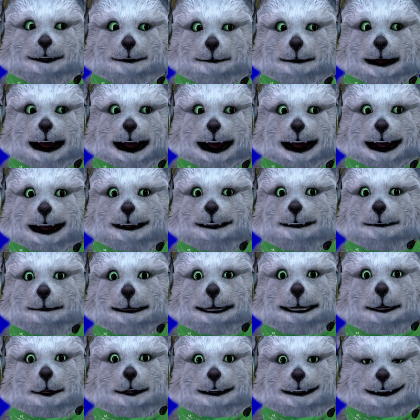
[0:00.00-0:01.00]
And this is
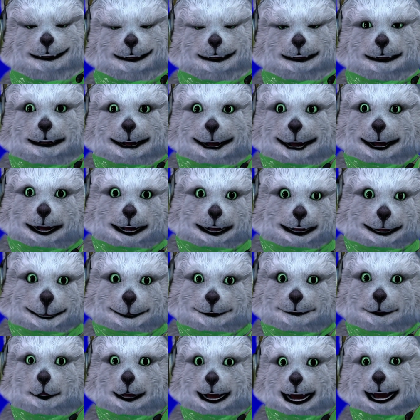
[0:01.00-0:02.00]
completely free,
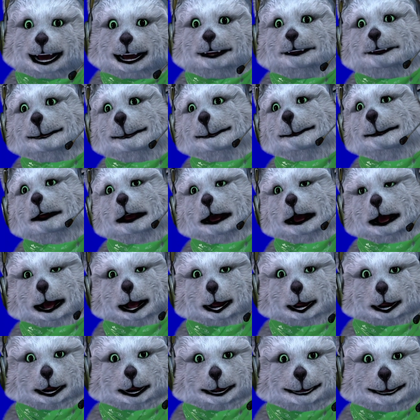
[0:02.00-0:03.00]
by the way. I believe
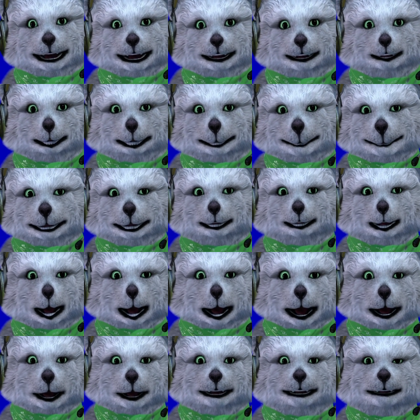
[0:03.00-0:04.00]
also maybe open
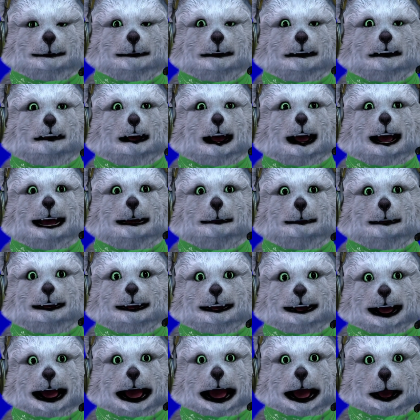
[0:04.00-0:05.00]
source, so if you
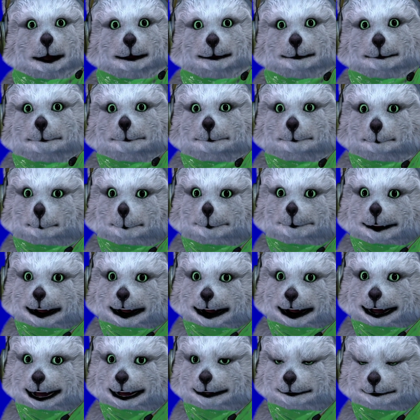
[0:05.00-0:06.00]
guys are if you guys
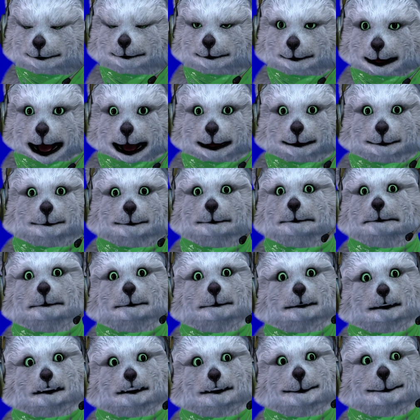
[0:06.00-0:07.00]
are like uh,
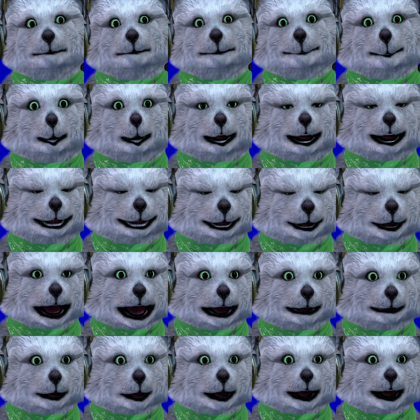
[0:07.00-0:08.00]
programmers
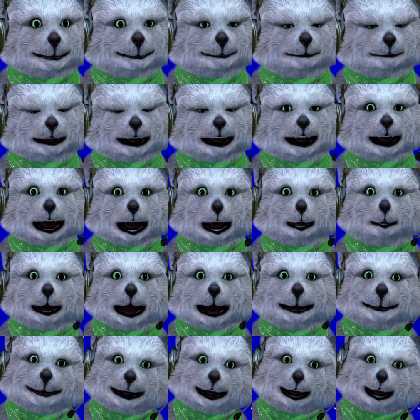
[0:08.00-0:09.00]
out there and kind of
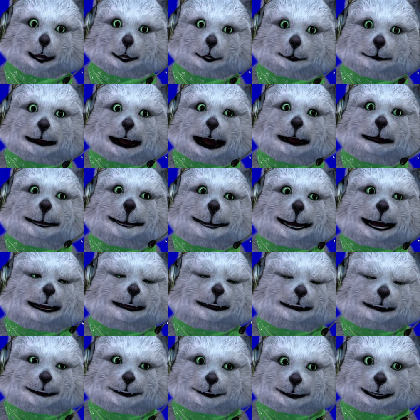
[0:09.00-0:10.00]
want to mess with it, maybe
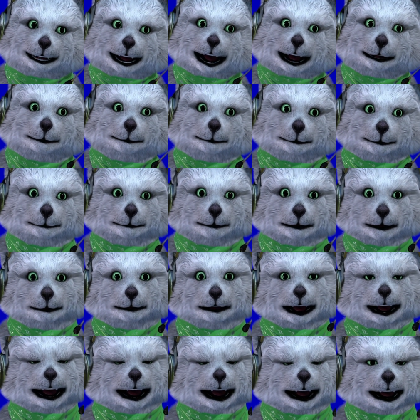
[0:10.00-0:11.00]
you guys can.
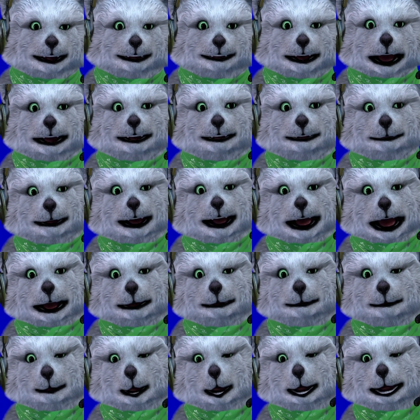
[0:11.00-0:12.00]
And yeah, the,
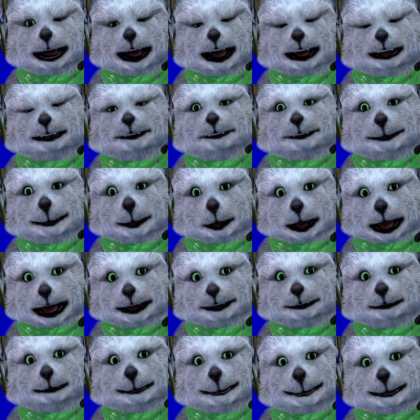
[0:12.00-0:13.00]
uh, the program has been very
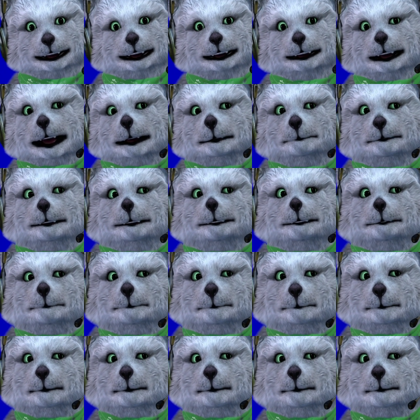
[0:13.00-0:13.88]
nice to me, and